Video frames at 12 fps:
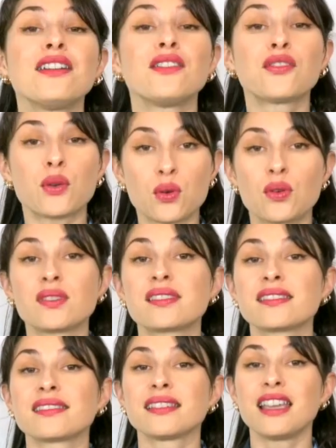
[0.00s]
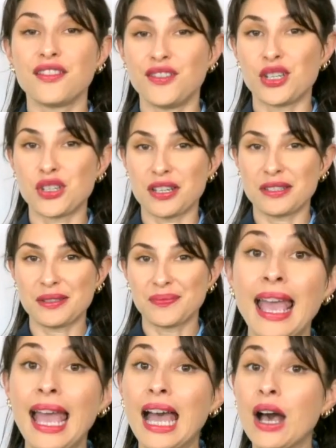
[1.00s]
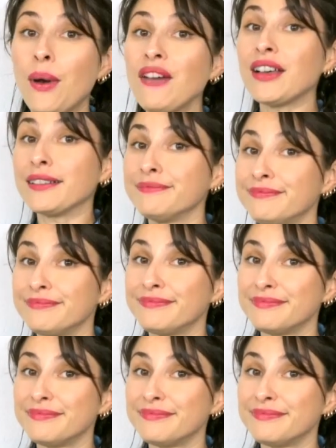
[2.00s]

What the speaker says: of course, efficient. However,